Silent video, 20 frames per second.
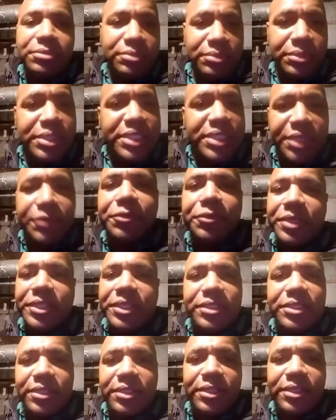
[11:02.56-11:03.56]

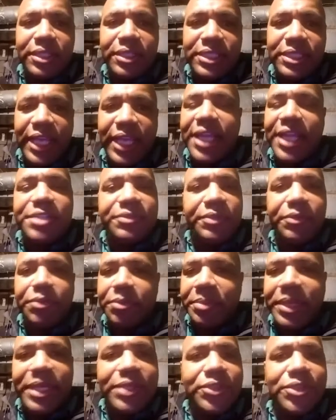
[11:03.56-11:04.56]
It's the age of
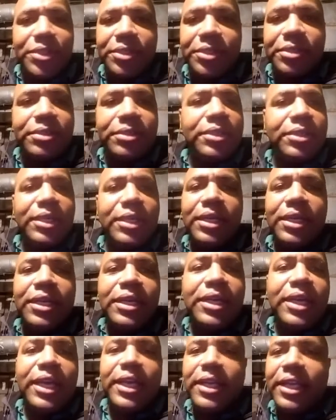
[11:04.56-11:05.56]
information.
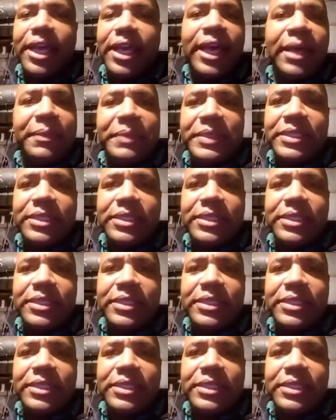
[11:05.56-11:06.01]
And Cap is